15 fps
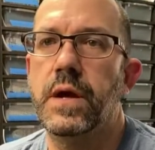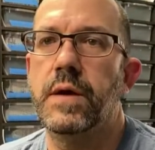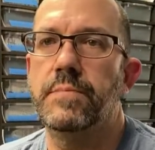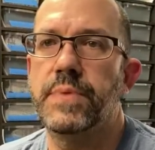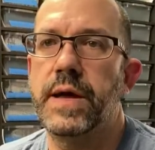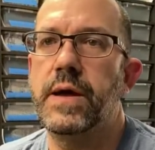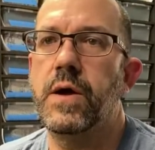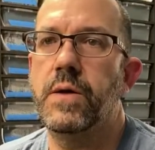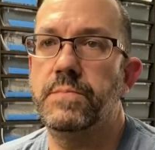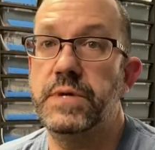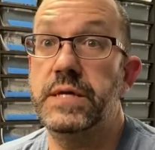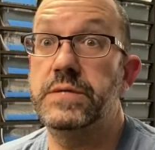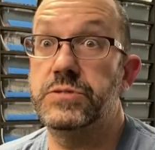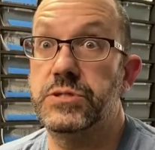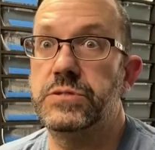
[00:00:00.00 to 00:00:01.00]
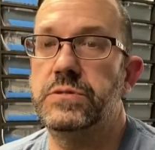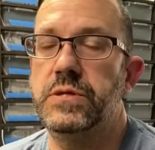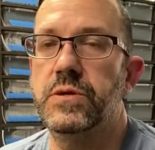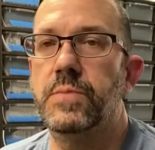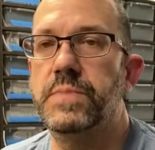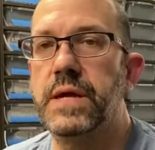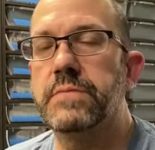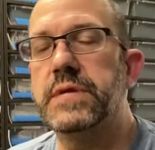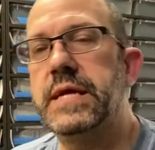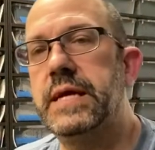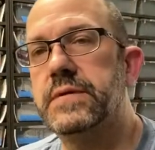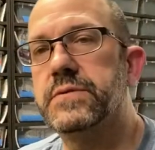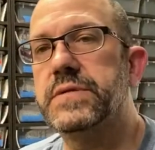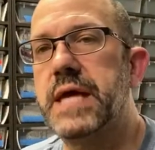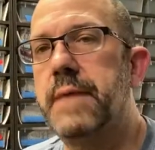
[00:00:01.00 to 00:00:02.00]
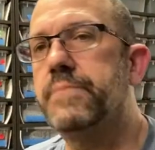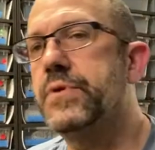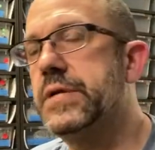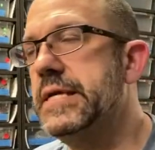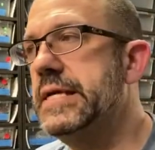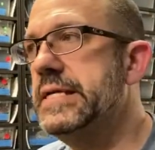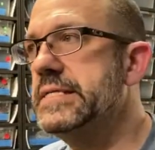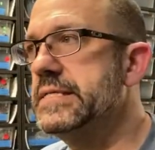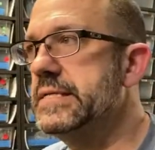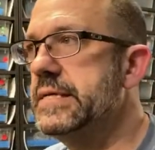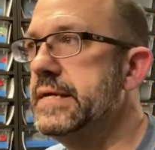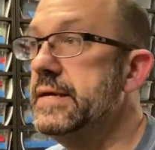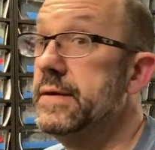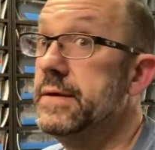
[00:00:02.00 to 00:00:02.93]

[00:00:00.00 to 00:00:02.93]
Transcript: by all means, you know, be able to handle that pretty easily,